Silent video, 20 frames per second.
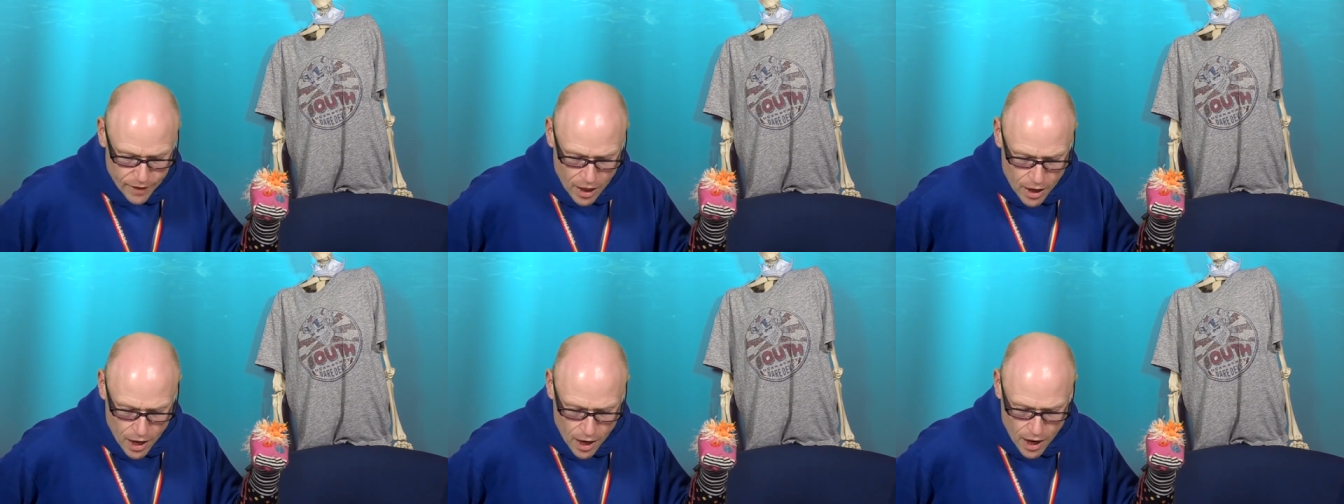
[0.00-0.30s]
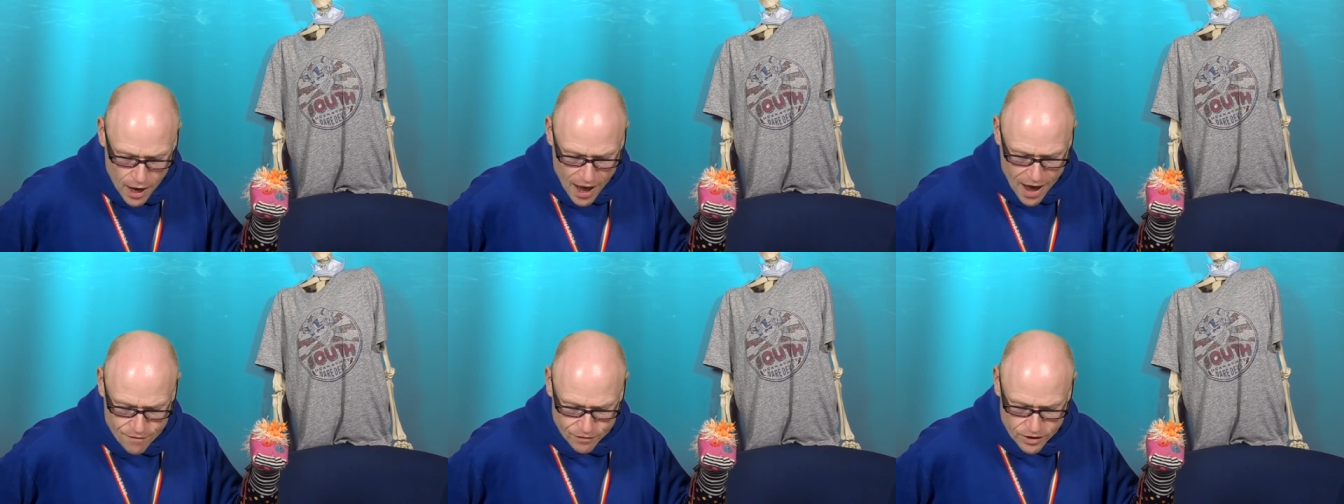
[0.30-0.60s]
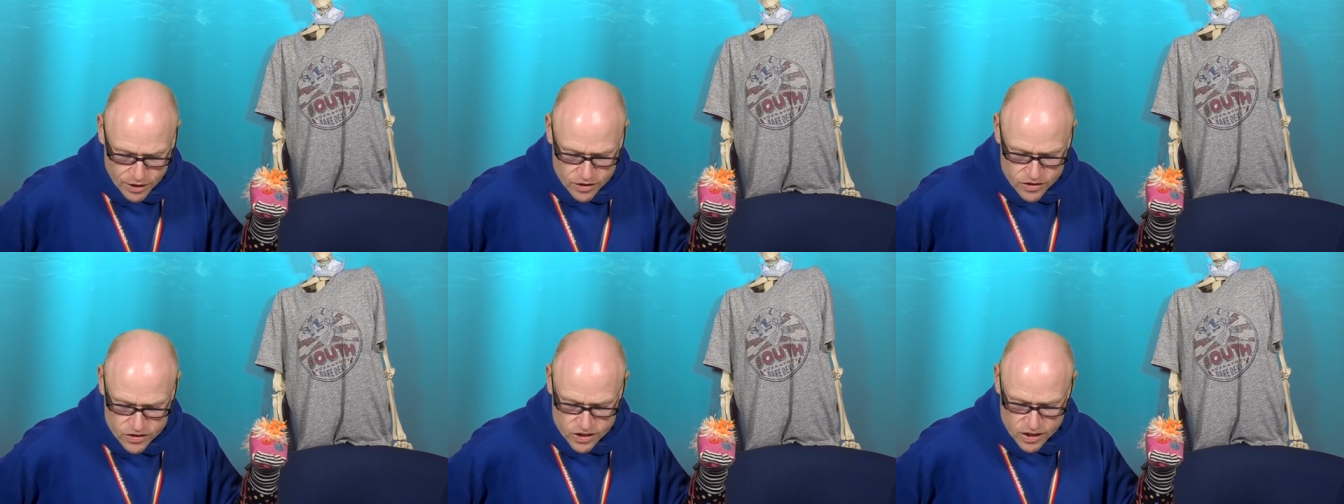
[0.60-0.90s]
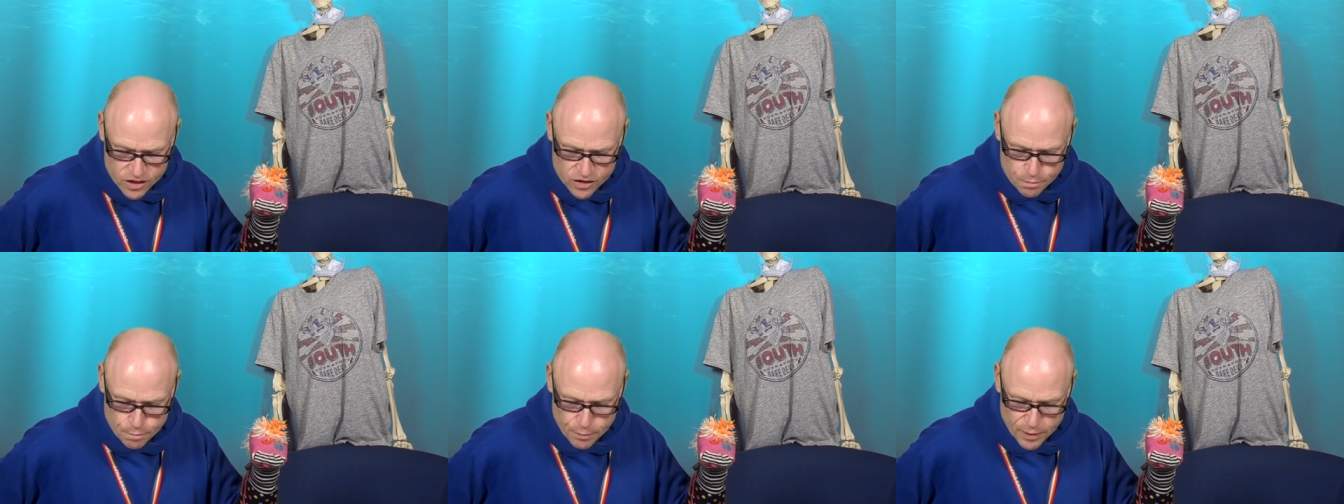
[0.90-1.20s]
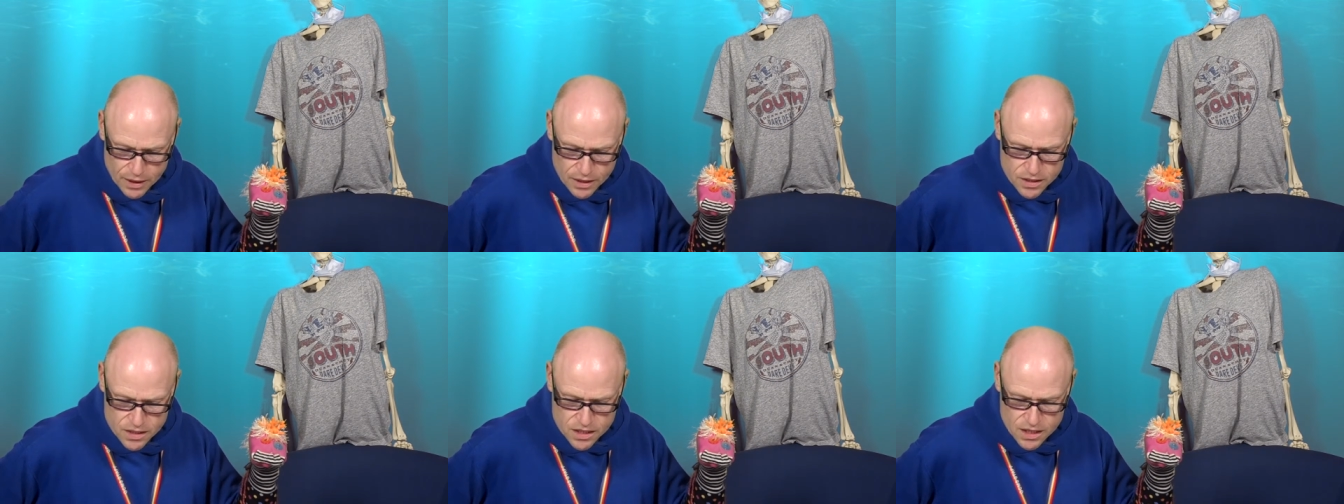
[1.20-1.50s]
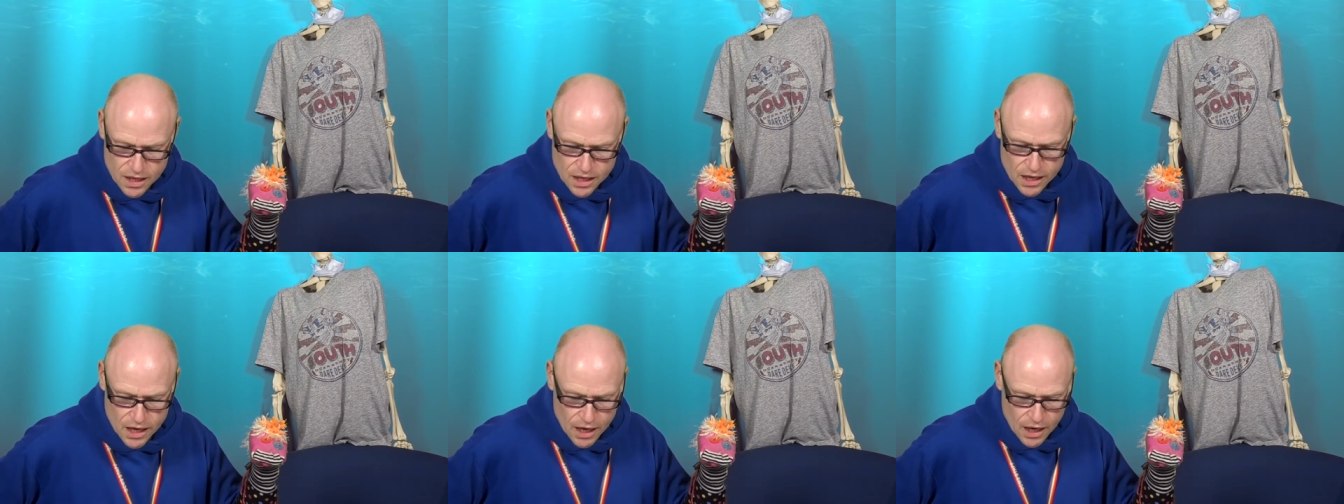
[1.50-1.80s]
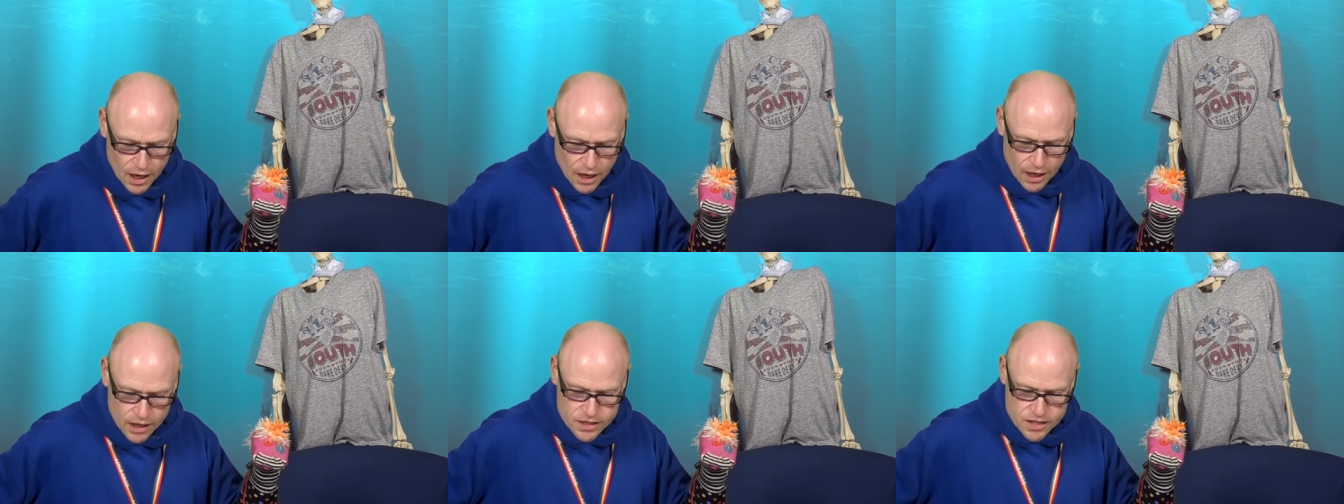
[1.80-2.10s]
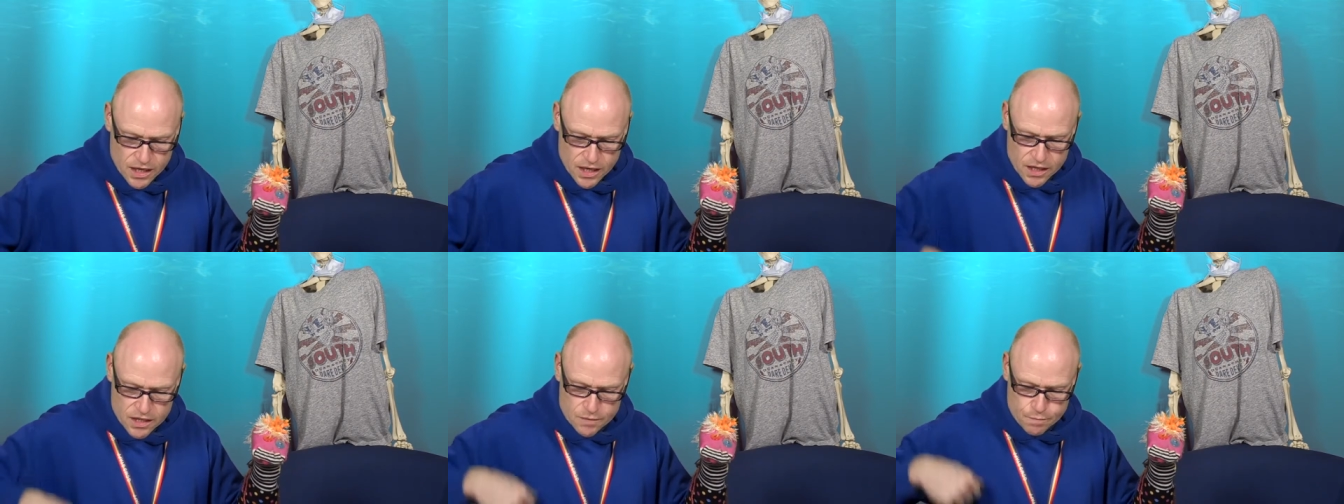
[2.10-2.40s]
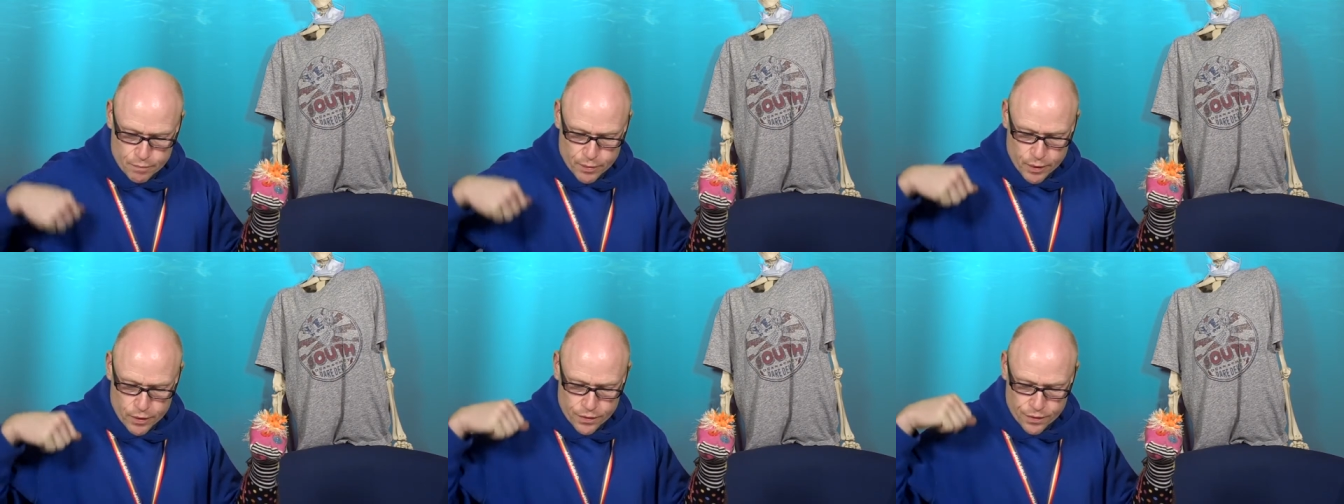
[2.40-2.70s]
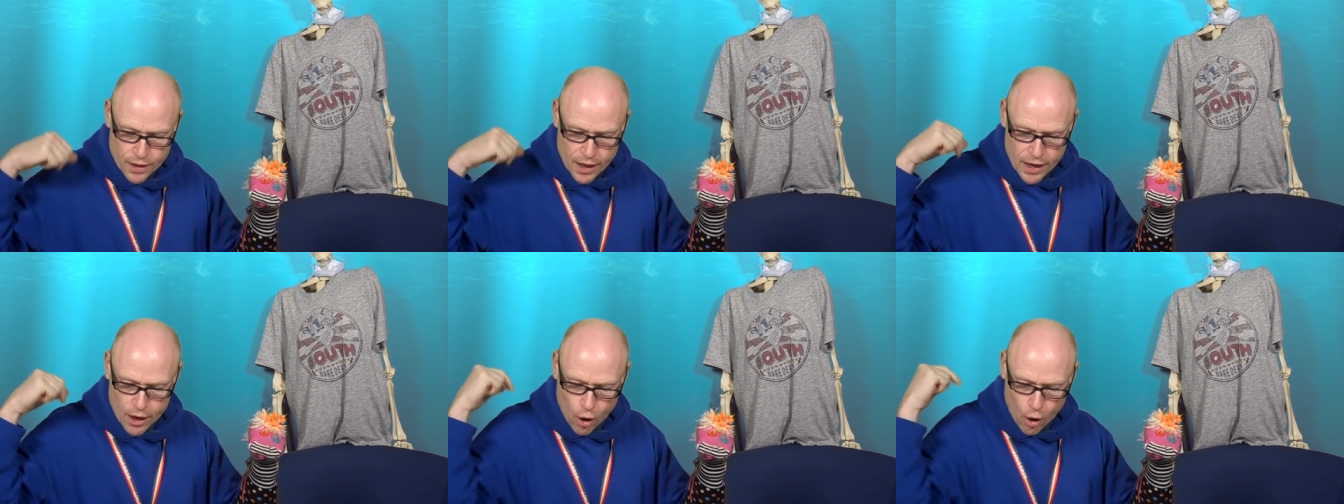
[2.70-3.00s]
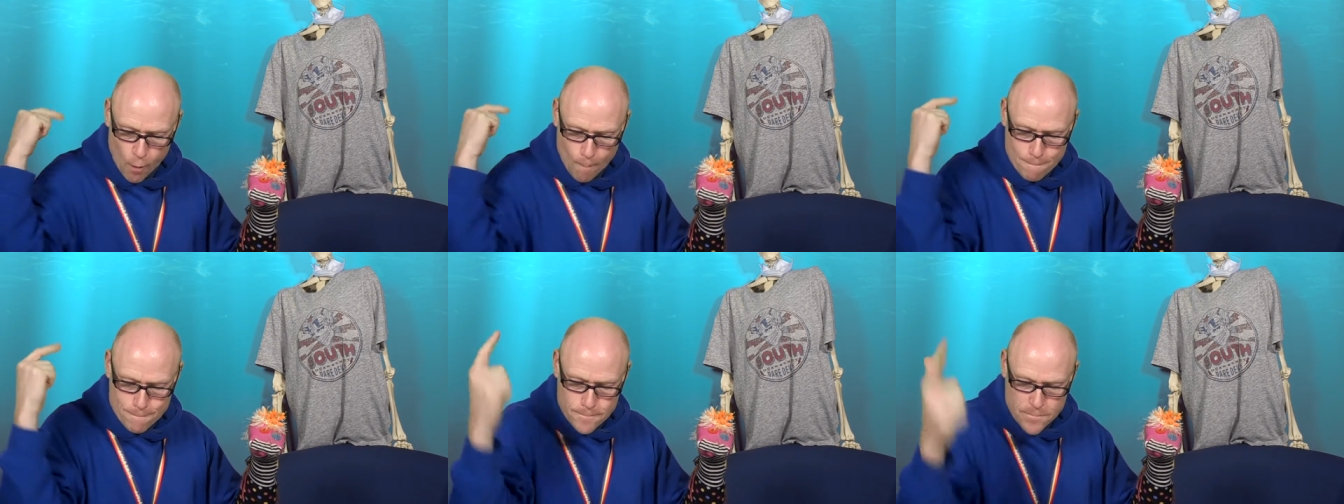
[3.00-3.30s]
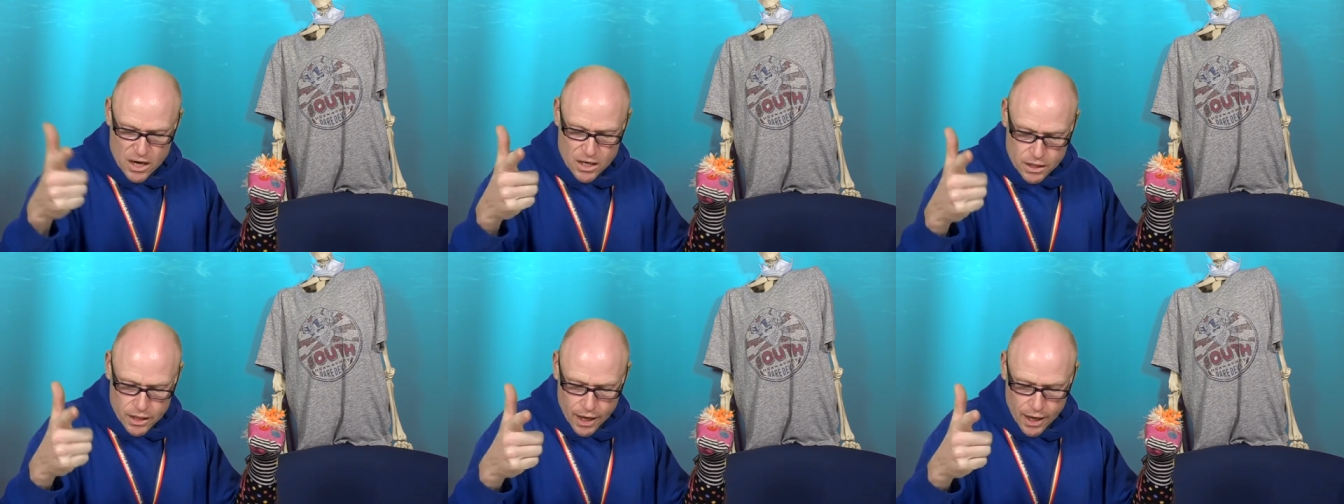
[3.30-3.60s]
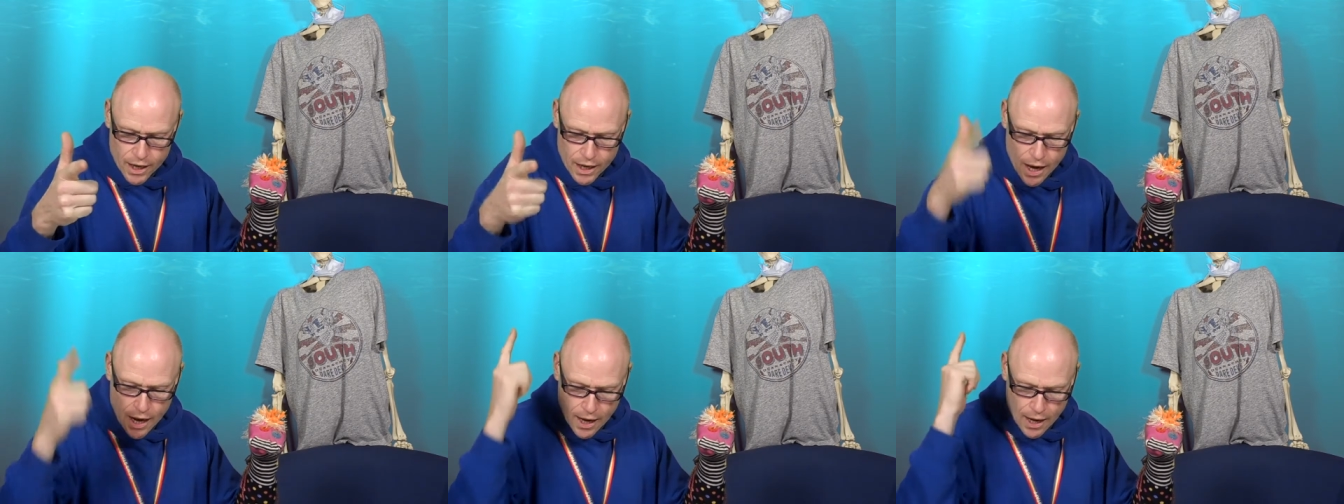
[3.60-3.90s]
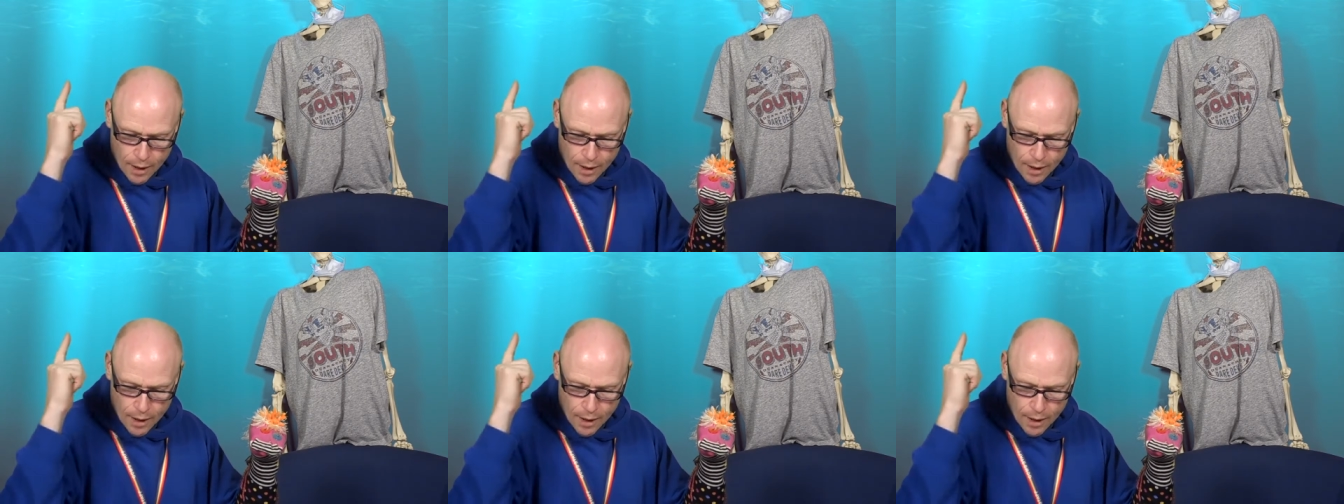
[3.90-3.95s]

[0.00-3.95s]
Uh, Evan in 6 BC, it's his birthday on Monday.